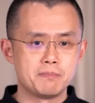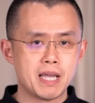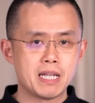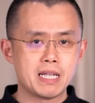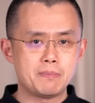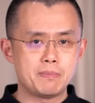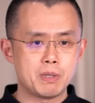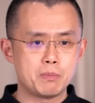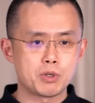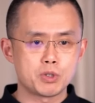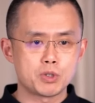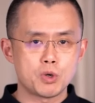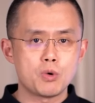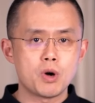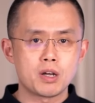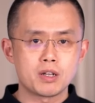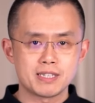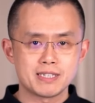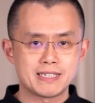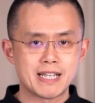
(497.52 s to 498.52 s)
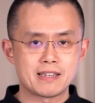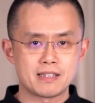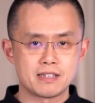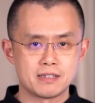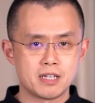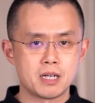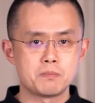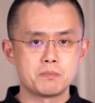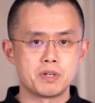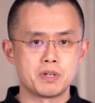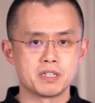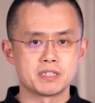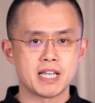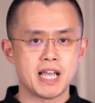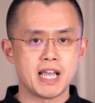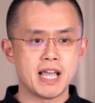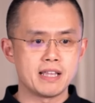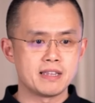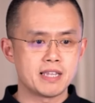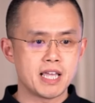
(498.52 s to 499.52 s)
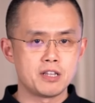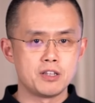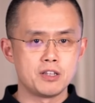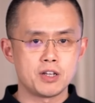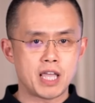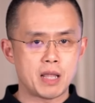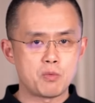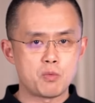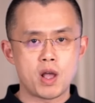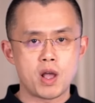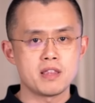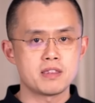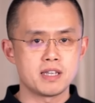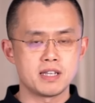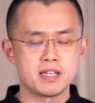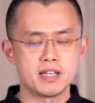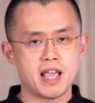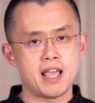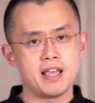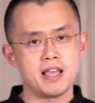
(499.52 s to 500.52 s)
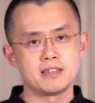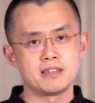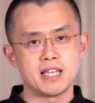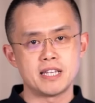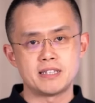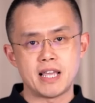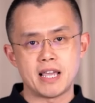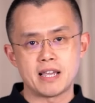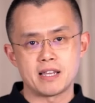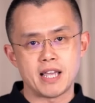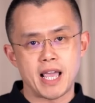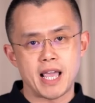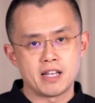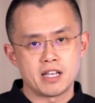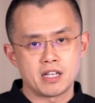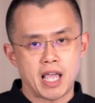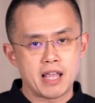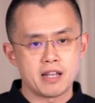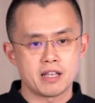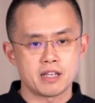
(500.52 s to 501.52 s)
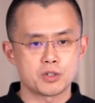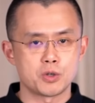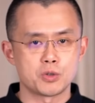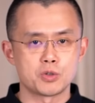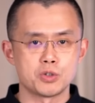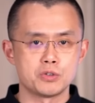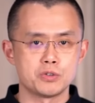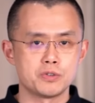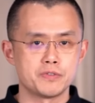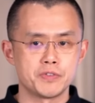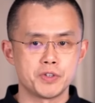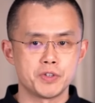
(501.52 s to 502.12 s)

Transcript: uh, many people don't understand the numbers and they look at one thing and they take an, an anecdotal